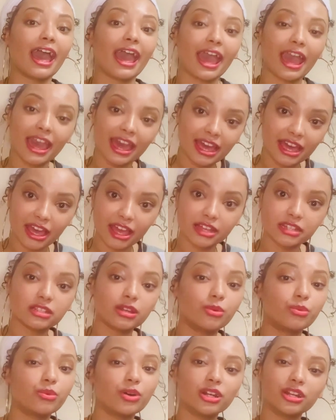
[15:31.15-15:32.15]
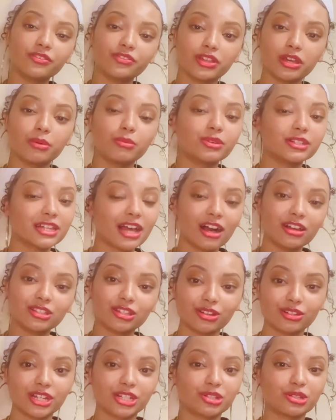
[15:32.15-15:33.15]
And one of them was
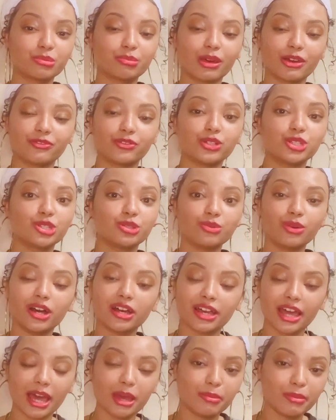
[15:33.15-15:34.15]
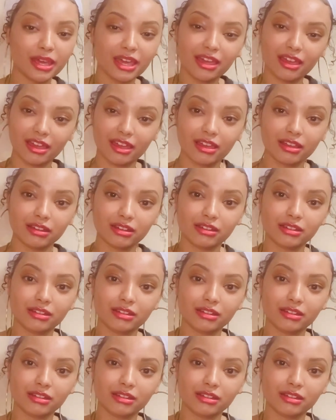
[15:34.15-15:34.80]
also disrespectful to a gay man.